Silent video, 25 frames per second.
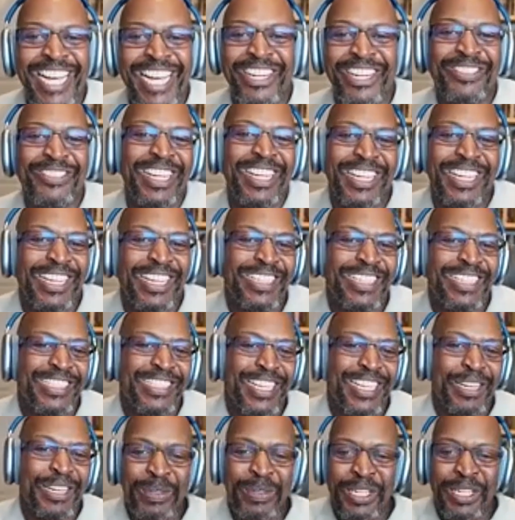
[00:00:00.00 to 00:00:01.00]
And I'm not,
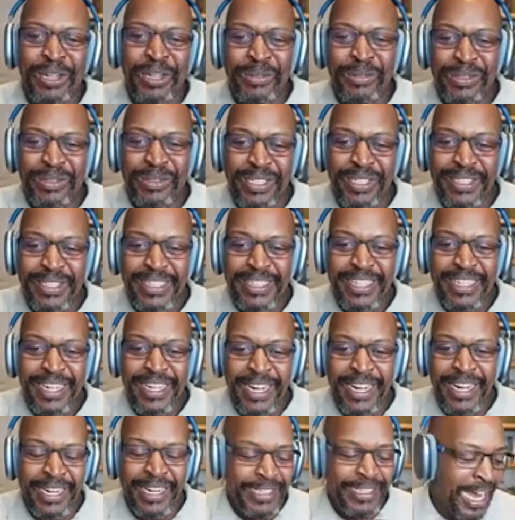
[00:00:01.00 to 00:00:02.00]
saying we don't.
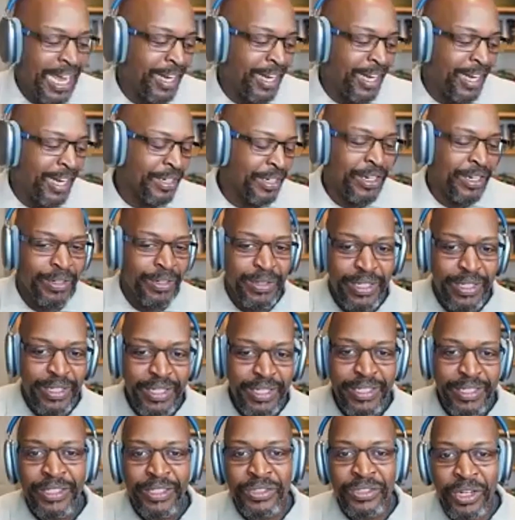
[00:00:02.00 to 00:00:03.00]
Uh, now you know
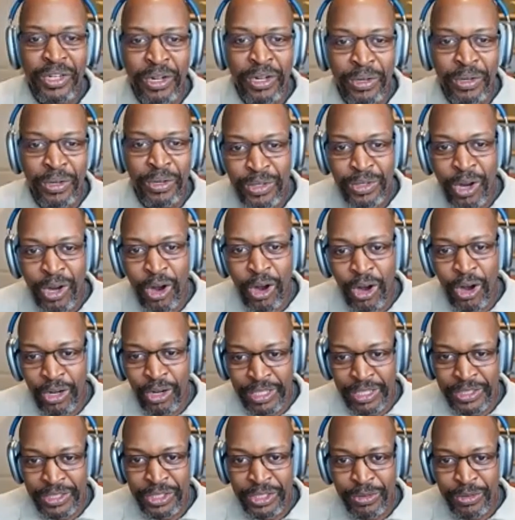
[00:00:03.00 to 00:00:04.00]
there's no
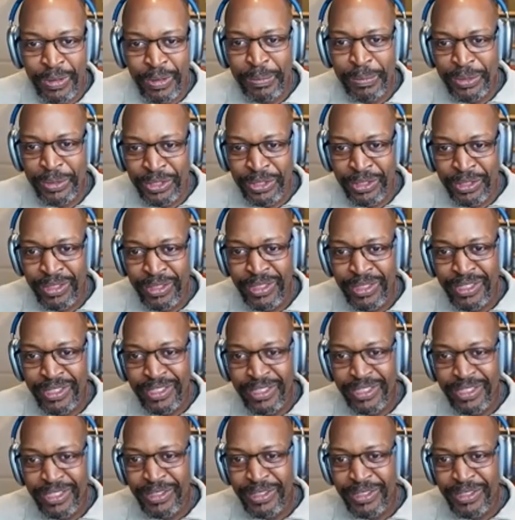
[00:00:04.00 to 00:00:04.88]
call in scripture